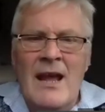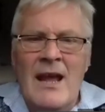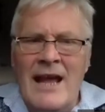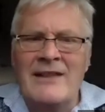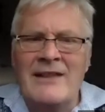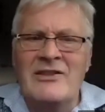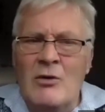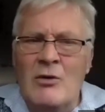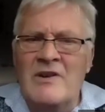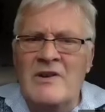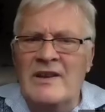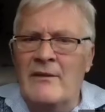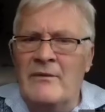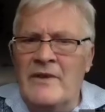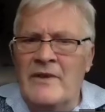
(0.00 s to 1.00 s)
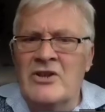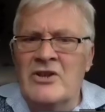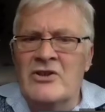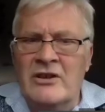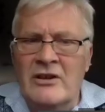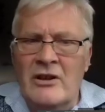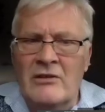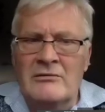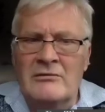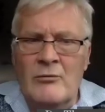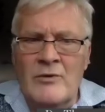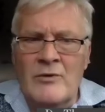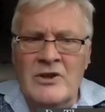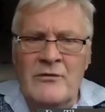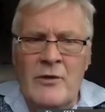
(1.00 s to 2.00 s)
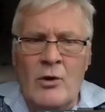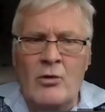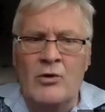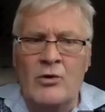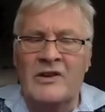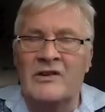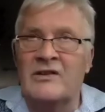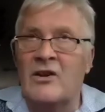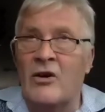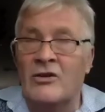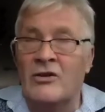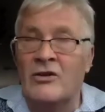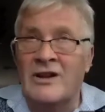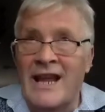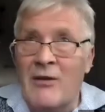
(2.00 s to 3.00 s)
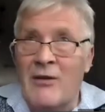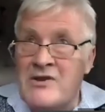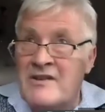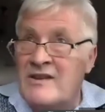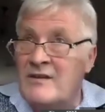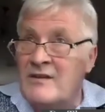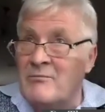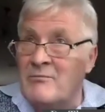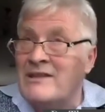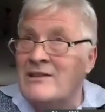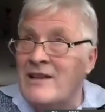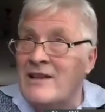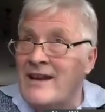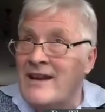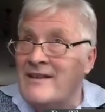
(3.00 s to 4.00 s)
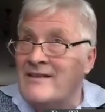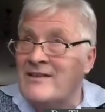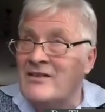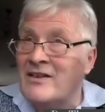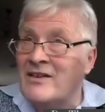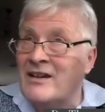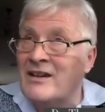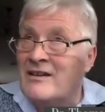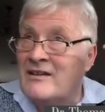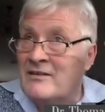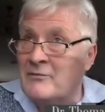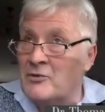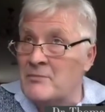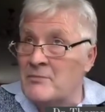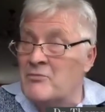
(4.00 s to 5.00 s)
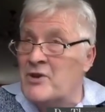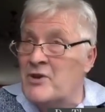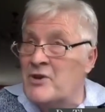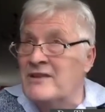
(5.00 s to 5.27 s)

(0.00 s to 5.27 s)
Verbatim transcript: and towards a vision which focuses on languages, mental exercise for the brain.